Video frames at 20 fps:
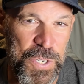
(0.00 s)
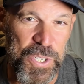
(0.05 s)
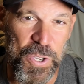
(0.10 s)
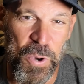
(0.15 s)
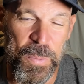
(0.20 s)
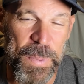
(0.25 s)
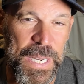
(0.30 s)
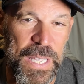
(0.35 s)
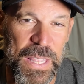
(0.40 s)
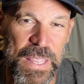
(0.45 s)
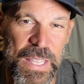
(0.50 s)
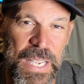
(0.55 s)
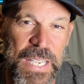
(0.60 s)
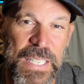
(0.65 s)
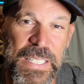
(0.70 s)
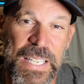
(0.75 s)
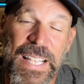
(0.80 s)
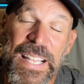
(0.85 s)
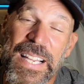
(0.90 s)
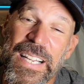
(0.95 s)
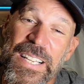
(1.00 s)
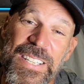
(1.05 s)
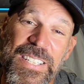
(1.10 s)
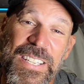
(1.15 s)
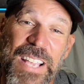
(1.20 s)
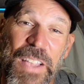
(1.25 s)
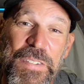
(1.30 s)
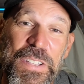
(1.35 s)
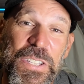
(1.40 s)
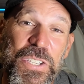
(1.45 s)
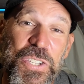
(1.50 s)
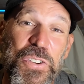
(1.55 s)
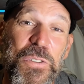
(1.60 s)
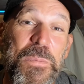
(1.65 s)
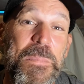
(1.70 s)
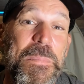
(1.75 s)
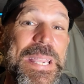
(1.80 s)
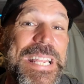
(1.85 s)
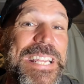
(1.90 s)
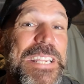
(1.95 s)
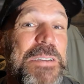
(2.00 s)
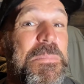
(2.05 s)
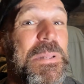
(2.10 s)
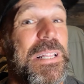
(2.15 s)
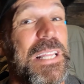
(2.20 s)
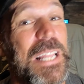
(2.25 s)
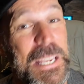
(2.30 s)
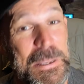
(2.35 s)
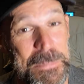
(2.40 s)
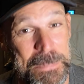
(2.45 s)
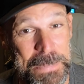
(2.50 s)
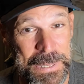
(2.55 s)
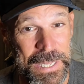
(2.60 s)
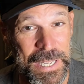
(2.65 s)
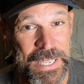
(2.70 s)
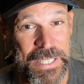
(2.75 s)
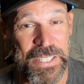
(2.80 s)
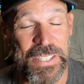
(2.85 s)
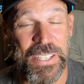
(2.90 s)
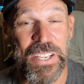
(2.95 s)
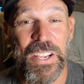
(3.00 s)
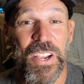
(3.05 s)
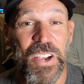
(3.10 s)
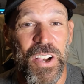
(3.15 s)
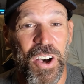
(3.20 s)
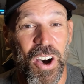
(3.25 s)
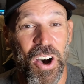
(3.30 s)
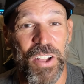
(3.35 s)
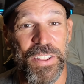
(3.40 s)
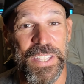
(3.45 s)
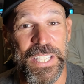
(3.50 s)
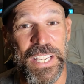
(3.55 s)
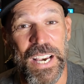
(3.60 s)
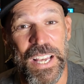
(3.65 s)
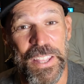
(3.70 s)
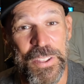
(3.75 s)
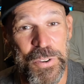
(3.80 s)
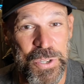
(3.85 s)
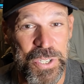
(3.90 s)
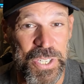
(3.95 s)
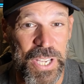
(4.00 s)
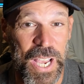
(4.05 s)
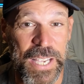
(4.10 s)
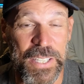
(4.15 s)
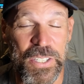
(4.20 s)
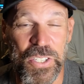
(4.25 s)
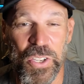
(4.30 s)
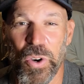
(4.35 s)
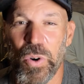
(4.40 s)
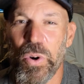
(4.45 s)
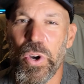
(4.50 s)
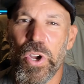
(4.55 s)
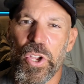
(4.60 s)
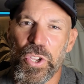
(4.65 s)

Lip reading: so many things. And then a 7.2 medium light plus on the other side. So